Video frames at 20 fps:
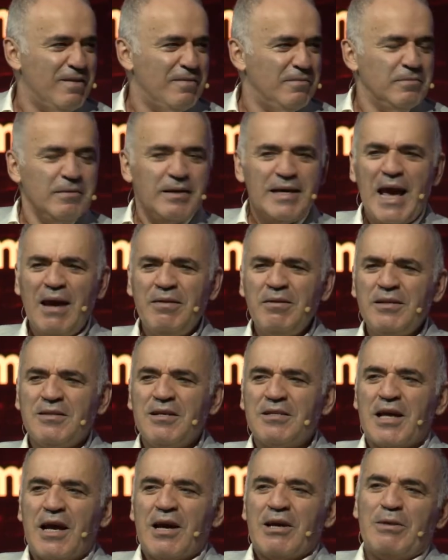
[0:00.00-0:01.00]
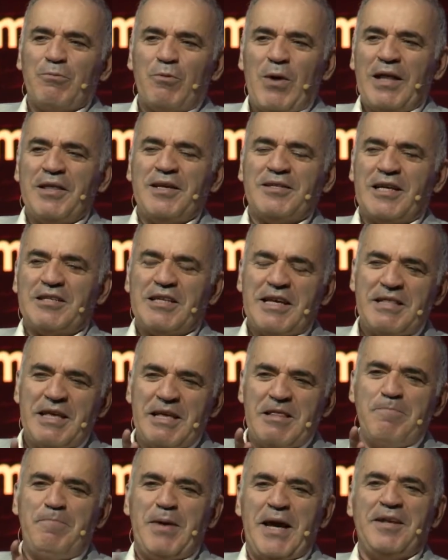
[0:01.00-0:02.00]
Yeah, and one is just
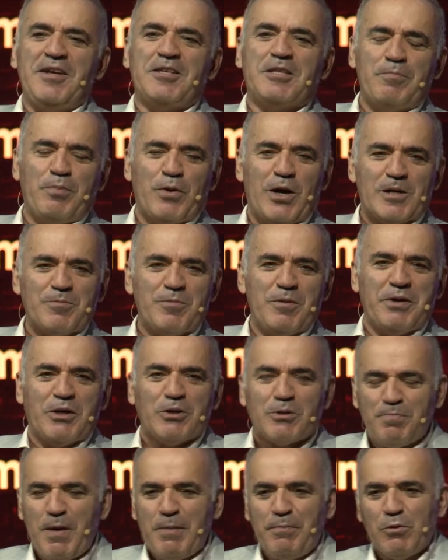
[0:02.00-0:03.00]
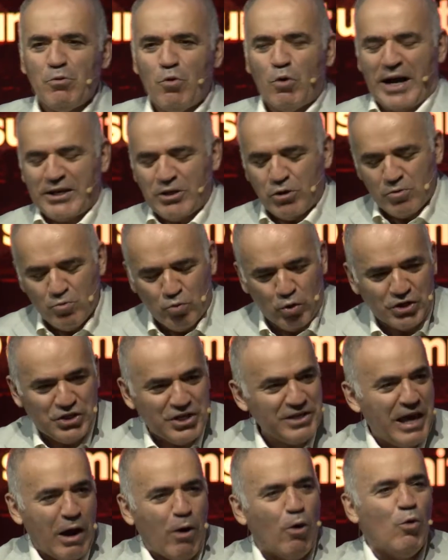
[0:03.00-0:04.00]
in Benny's apartment, because people who are actually
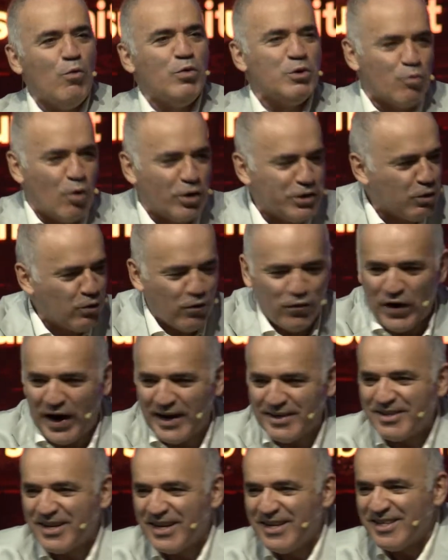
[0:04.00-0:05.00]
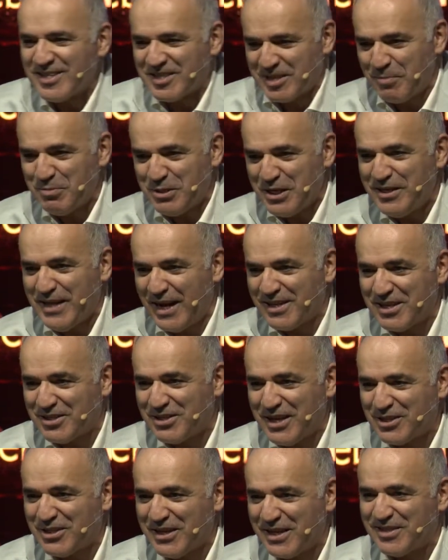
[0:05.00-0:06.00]
watching, they always wanted to find something that is
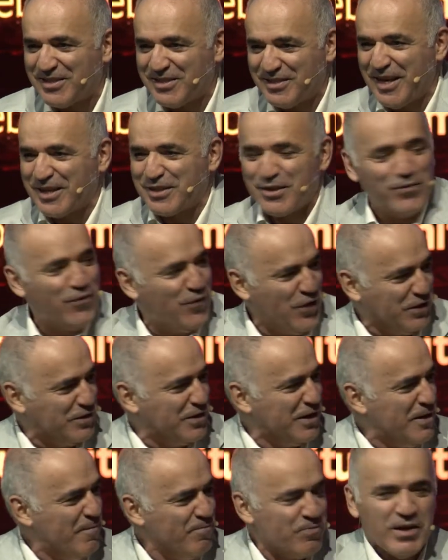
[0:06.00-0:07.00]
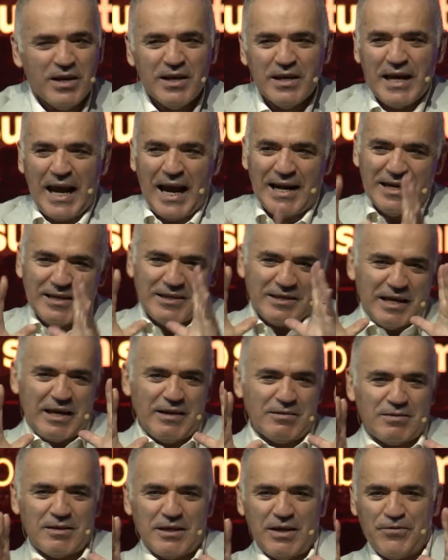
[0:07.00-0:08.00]
just doesn't fit. And it's
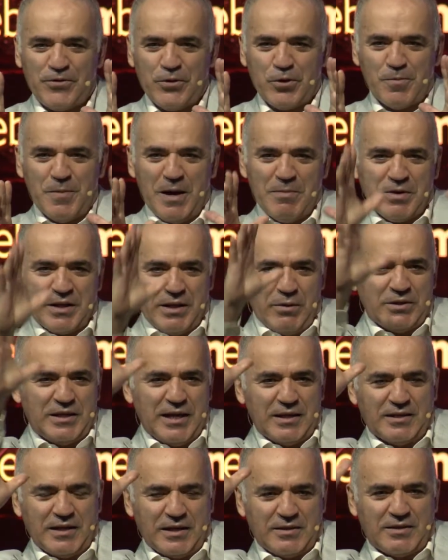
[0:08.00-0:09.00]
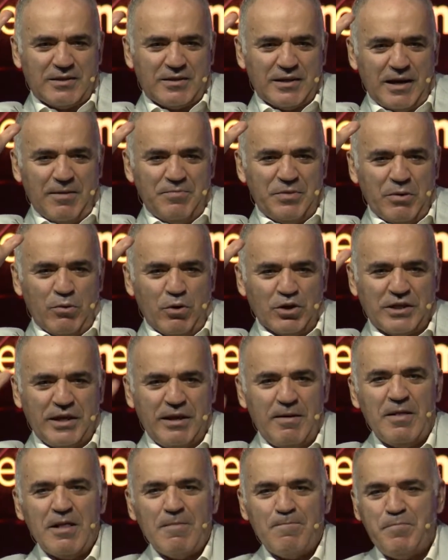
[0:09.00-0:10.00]
this, if you remember, there was
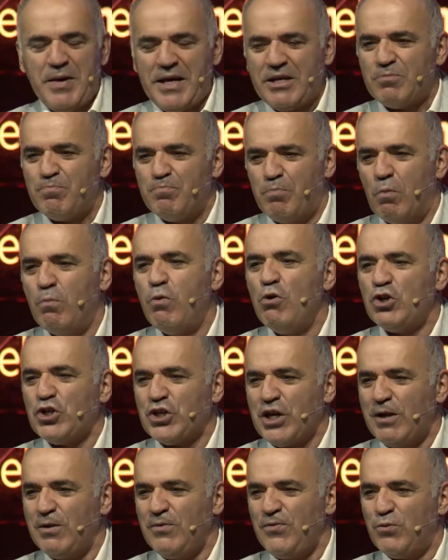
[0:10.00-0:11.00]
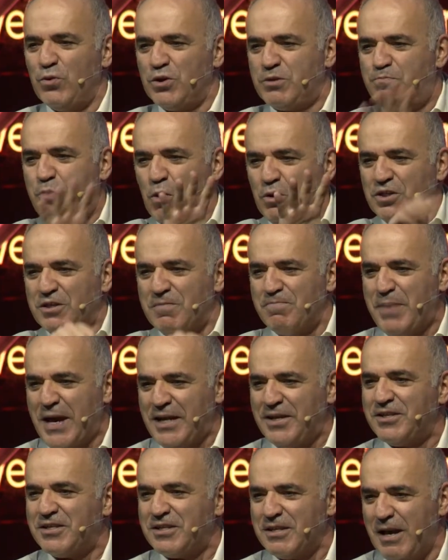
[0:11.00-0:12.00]
the big bookshelf with books in
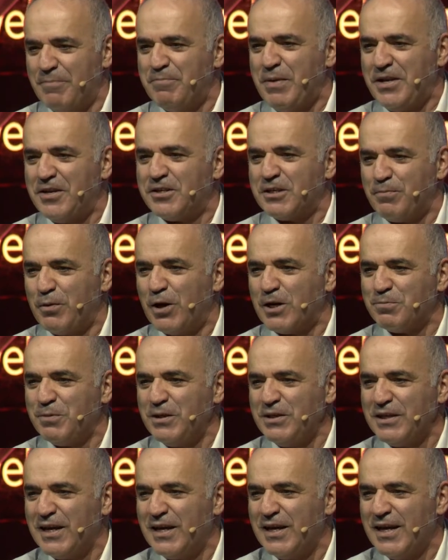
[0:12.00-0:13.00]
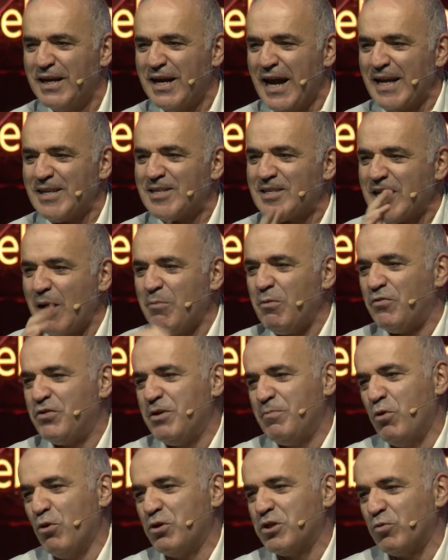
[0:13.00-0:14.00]
Benny's apartment, and some of the
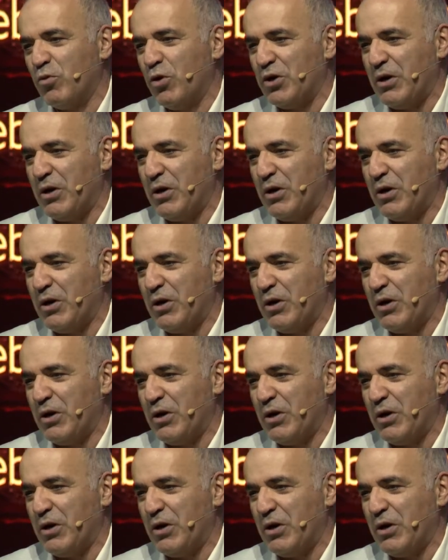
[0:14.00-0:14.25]
books were